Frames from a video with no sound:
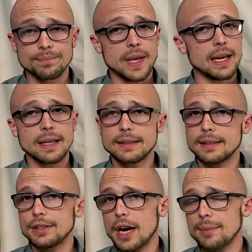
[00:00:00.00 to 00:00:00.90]
It gets the
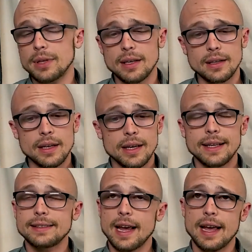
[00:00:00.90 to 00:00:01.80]
job done.
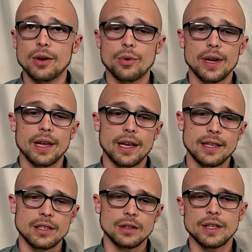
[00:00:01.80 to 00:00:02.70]
It's adequate. It's
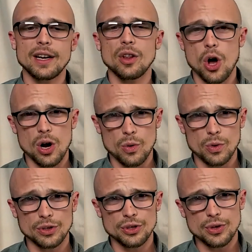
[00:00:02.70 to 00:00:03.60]
a little
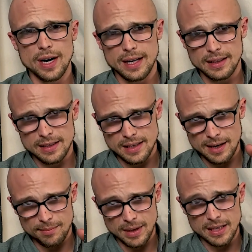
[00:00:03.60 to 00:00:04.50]
awkward striking the
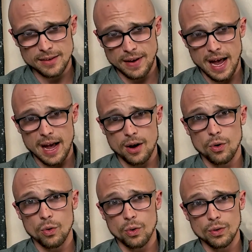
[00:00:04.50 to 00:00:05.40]
tip because of
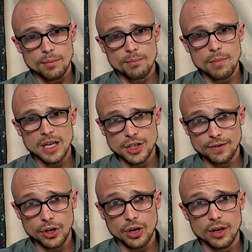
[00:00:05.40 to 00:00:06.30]
how much of a
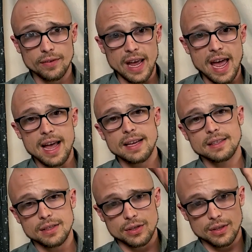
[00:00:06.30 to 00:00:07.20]
curve it
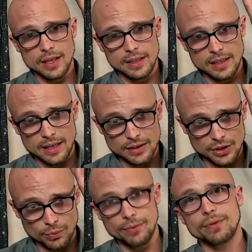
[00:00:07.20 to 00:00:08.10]
has. It tends to
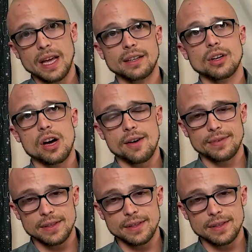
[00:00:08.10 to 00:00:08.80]
reflect off